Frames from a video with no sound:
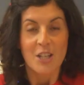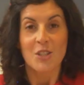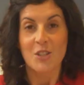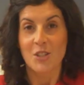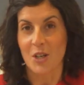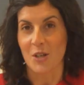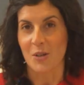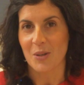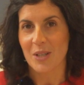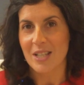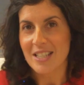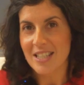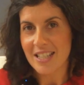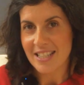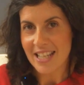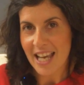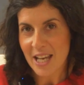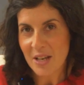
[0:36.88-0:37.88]
So
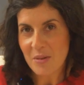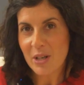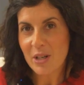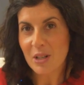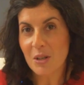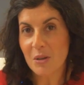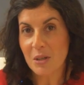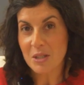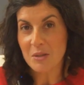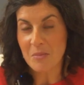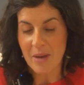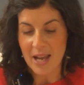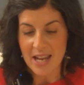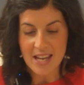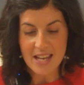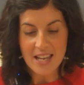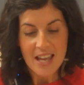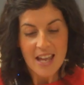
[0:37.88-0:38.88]
today we are going to
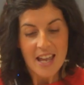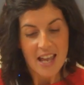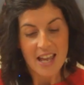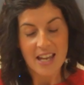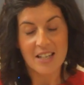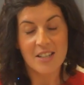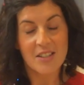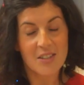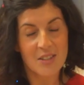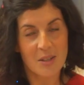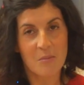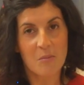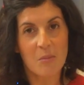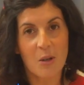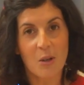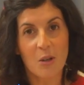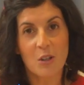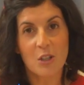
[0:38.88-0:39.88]
make a
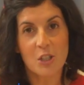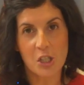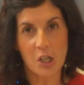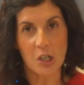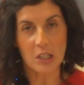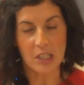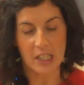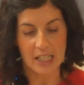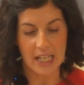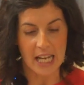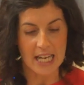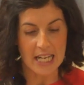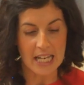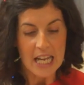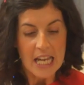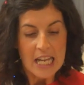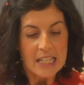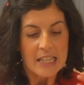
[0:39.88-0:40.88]
simple chocolate cake.
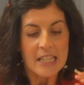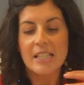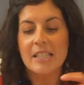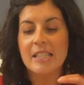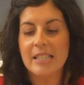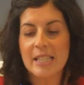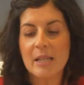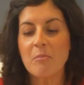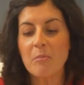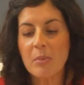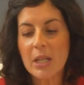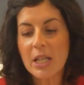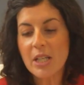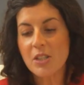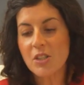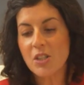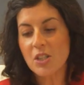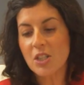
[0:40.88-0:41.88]
The
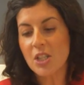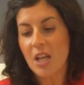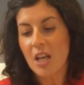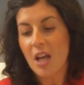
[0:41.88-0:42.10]
simplest